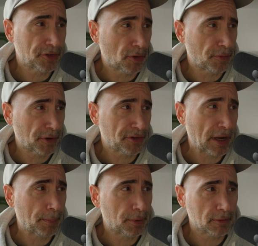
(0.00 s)
So, for
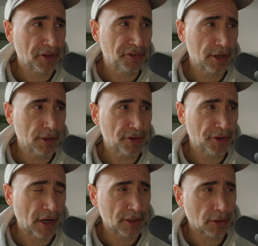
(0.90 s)
example, let's say you
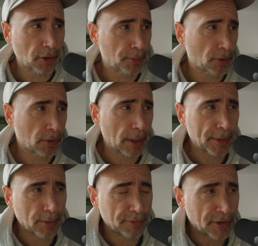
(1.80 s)
decide to learn
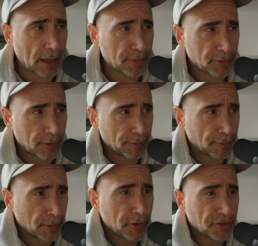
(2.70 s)
programming with JavaScript
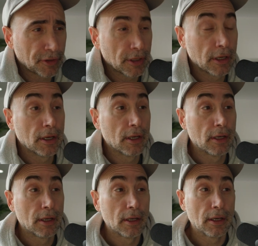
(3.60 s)
first,
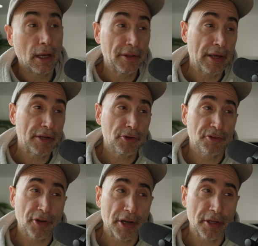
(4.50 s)
and then you
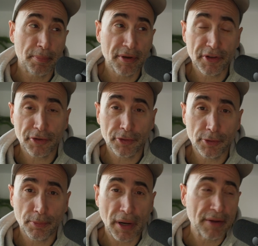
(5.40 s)
decide to pivot
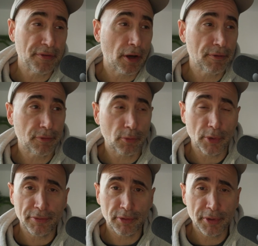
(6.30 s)
to Python for
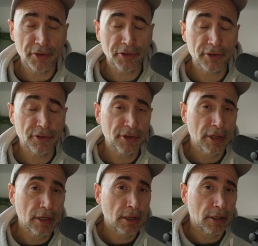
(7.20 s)
whatever reasons.
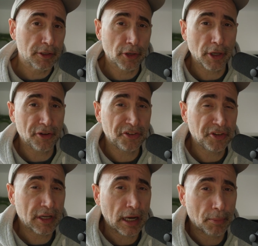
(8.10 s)
You're going to
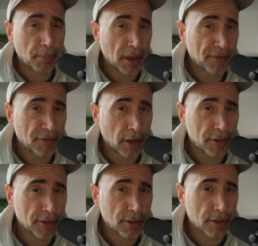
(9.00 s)
see how
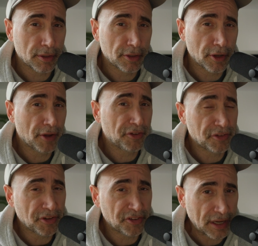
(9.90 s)
Python
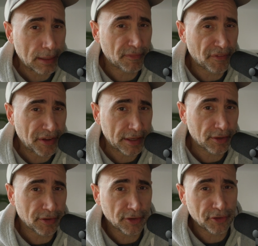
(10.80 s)
does the same
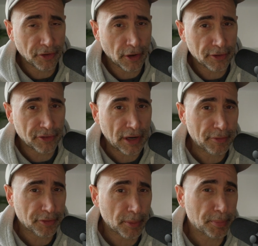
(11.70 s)
things that you saw in
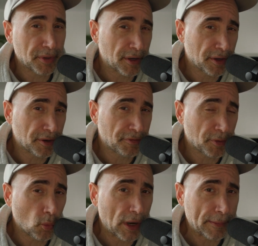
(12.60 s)
JavaScript, but in a
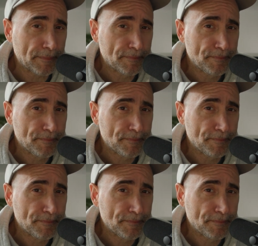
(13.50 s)
different way.